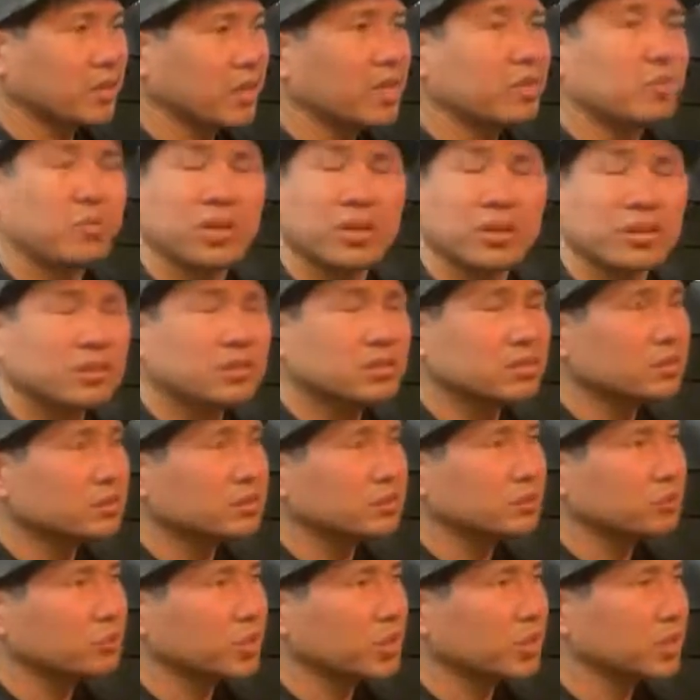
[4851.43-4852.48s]
works
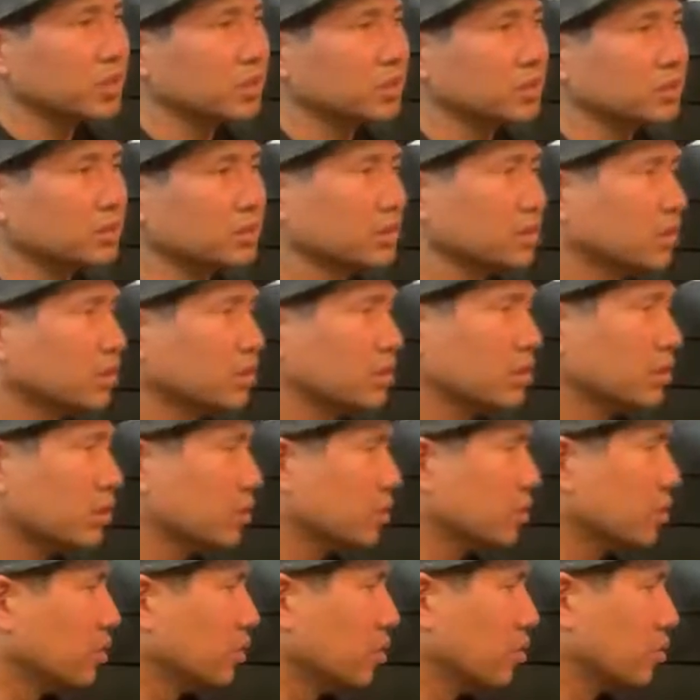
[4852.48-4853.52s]
because,
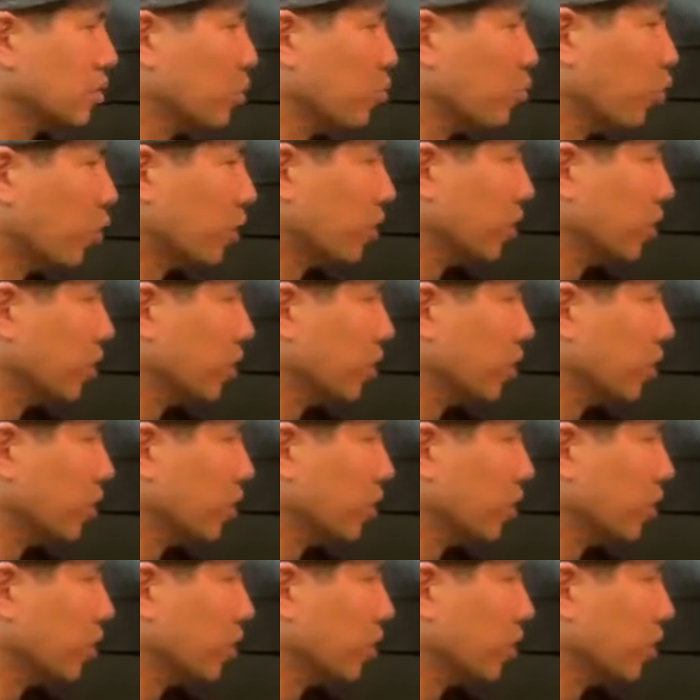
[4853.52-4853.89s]
you know, the more